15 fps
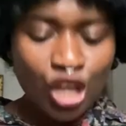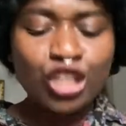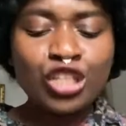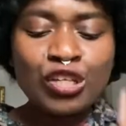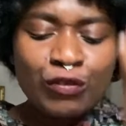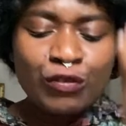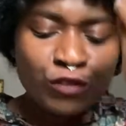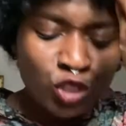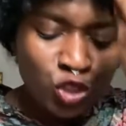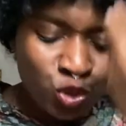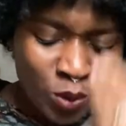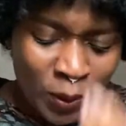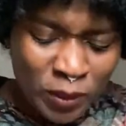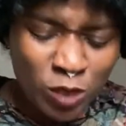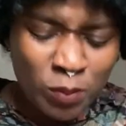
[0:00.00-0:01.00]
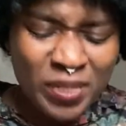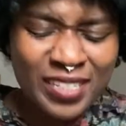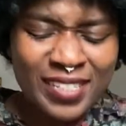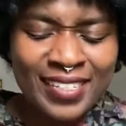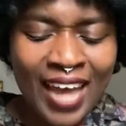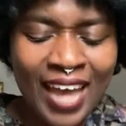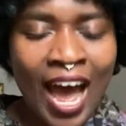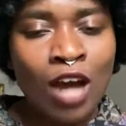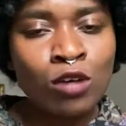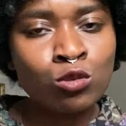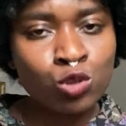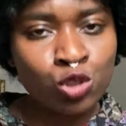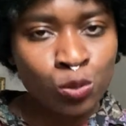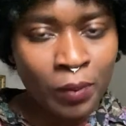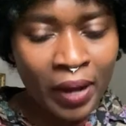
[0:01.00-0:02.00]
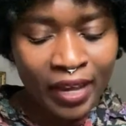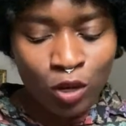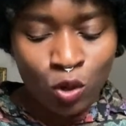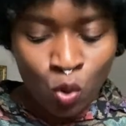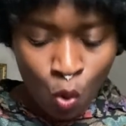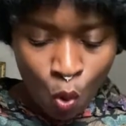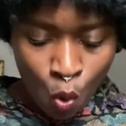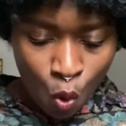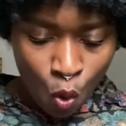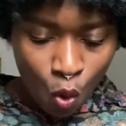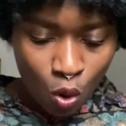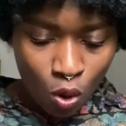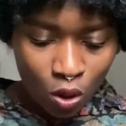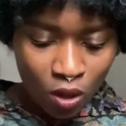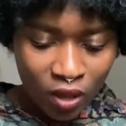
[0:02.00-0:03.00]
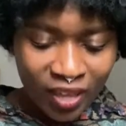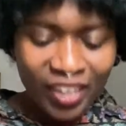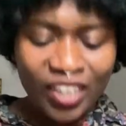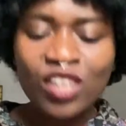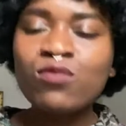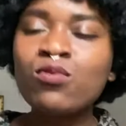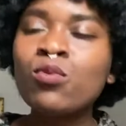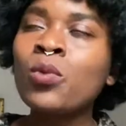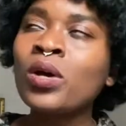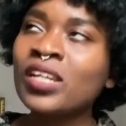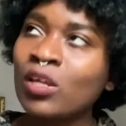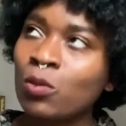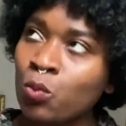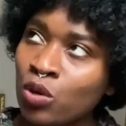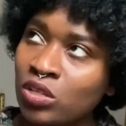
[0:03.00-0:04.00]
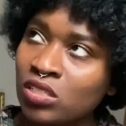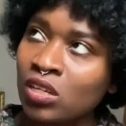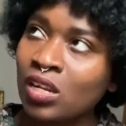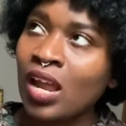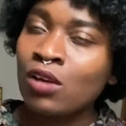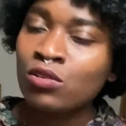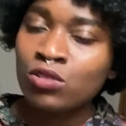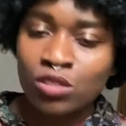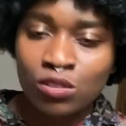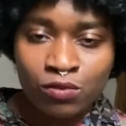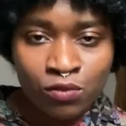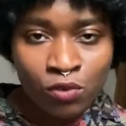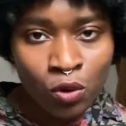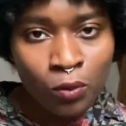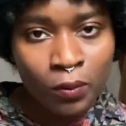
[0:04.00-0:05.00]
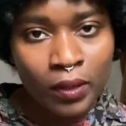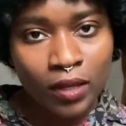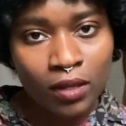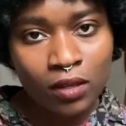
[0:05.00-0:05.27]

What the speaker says: You've stripped me down to my core, even when it was claustrophobic.